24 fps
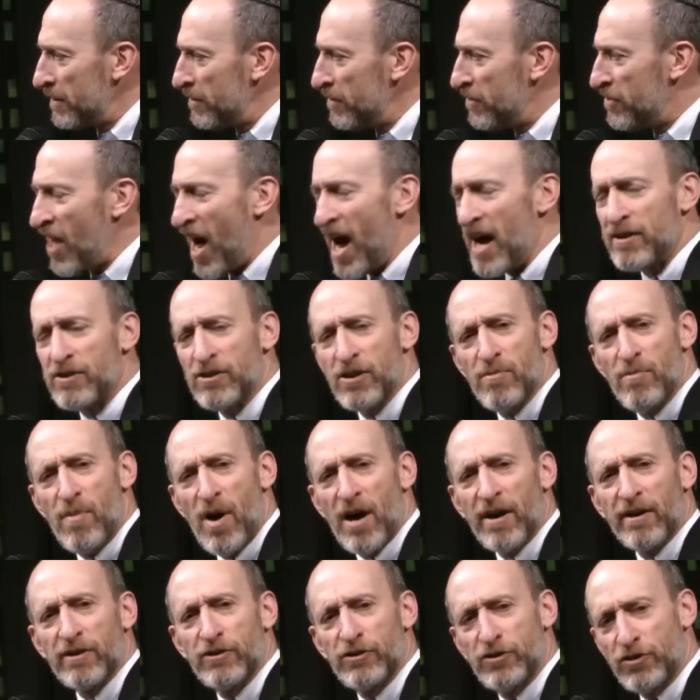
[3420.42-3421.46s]
Dr.
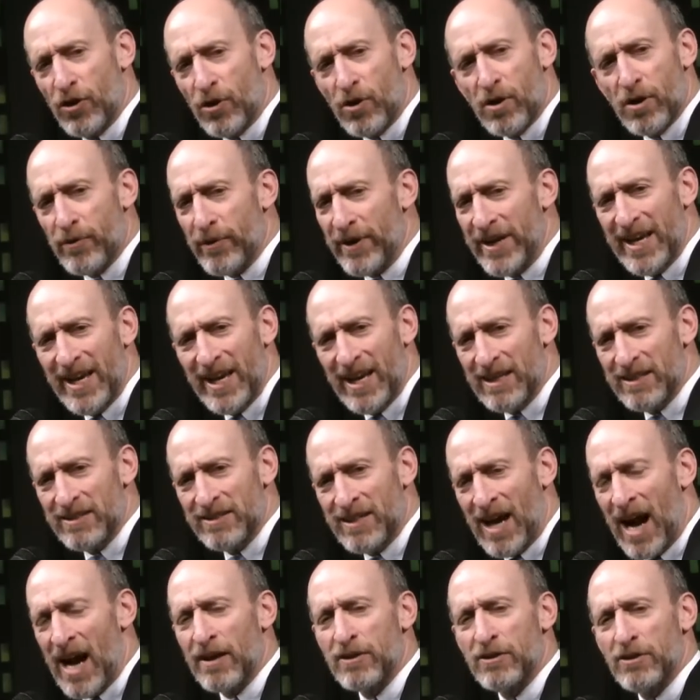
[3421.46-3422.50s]
Mark Dury,
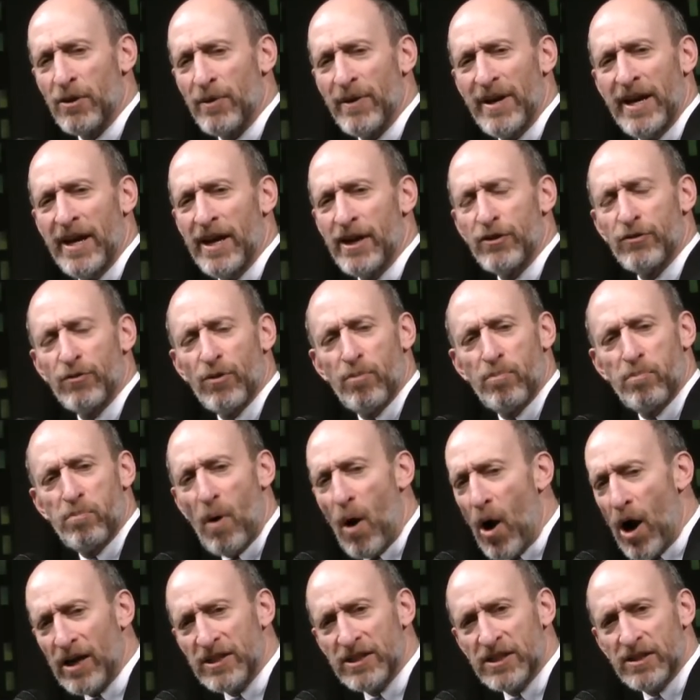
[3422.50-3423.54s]
Dr. Andrew
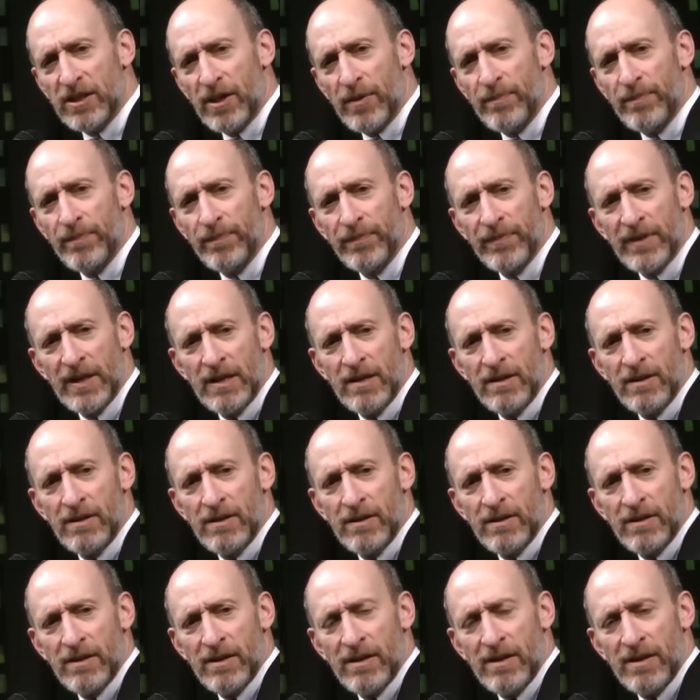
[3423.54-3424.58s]
Boston,
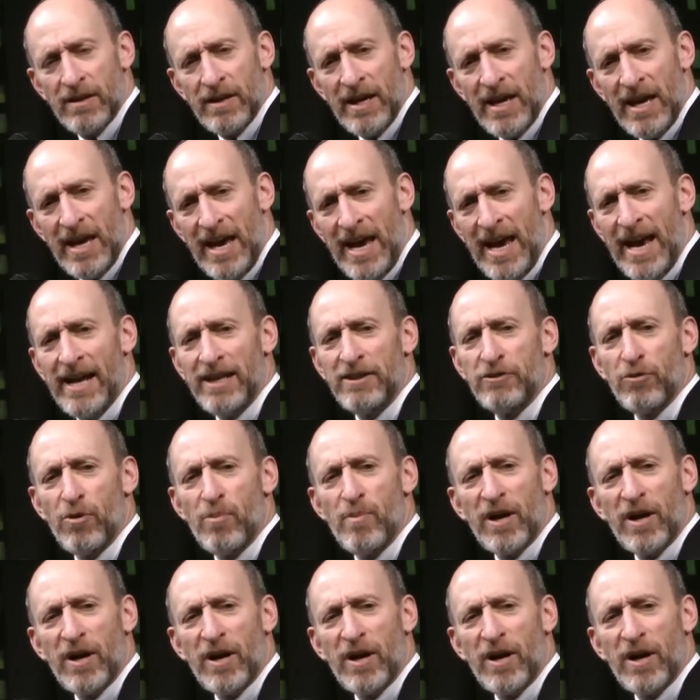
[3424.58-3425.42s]
Andrew